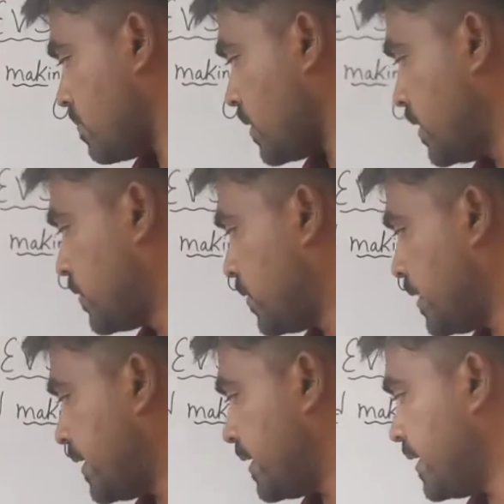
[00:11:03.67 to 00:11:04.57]
It
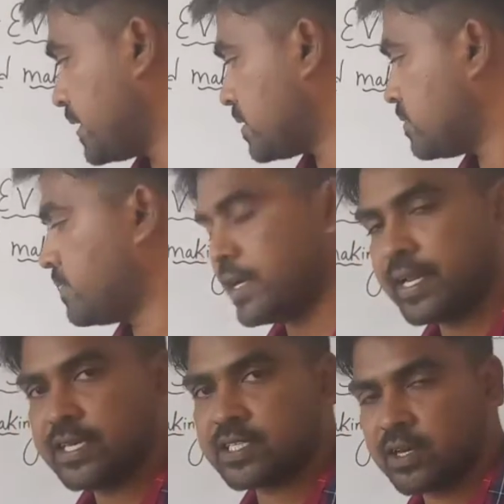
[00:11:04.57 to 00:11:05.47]
will eat the
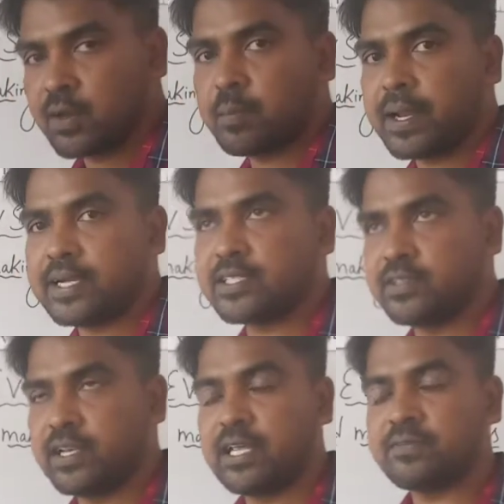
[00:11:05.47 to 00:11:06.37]
grass or plants,
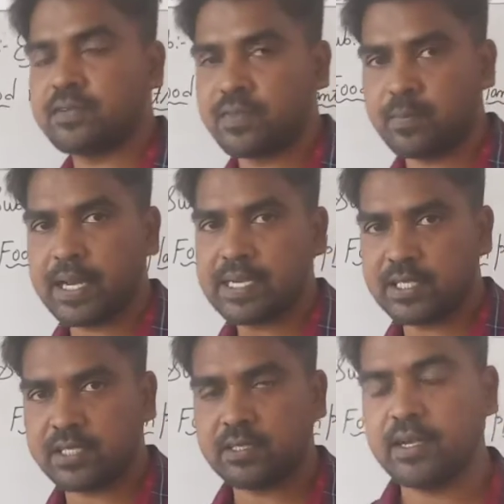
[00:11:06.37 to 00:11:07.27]
the leaves of the
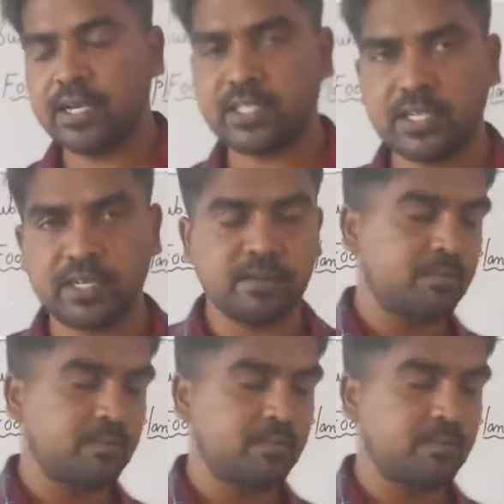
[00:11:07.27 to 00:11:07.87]
plants, etc.